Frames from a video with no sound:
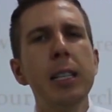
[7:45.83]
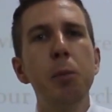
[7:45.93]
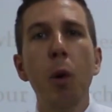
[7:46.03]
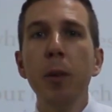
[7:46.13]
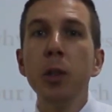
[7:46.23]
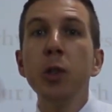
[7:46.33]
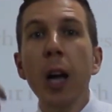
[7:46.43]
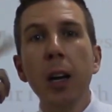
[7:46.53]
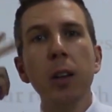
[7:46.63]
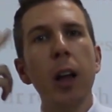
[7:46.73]
It's more of a
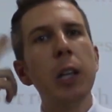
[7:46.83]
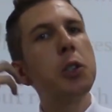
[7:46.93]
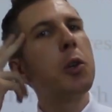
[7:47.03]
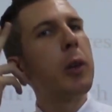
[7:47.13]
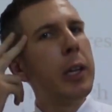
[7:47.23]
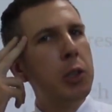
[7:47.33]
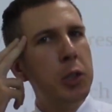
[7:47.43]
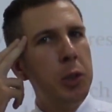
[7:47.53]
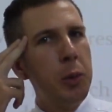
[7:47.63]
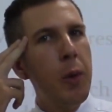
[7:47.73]
psychological
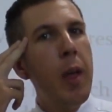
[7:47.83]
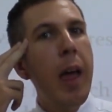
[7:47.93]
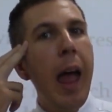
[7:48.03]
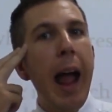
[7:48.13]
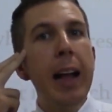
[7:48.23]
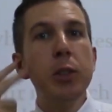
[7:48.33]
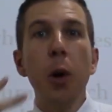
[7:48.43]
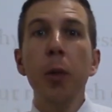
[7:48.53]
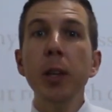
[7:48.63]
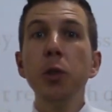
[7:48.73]
issue. And
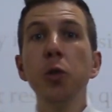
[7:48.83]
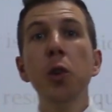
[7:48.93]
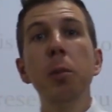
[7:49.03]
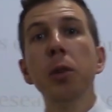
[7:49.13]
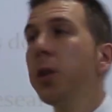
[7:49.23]
so this group